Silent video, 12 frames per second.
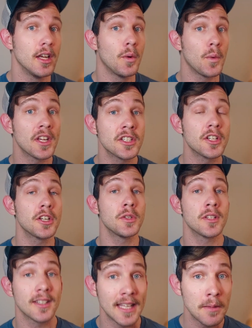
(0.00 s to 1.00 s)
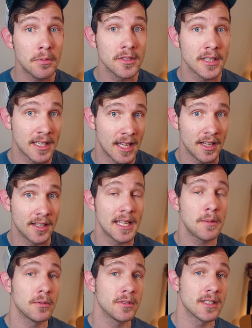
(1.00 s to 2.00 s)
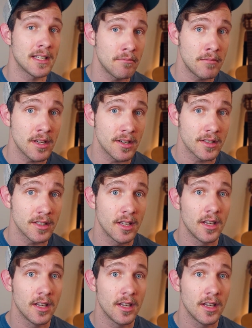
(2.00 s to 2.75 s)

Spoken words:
we can start using labels again, labels and mirrors.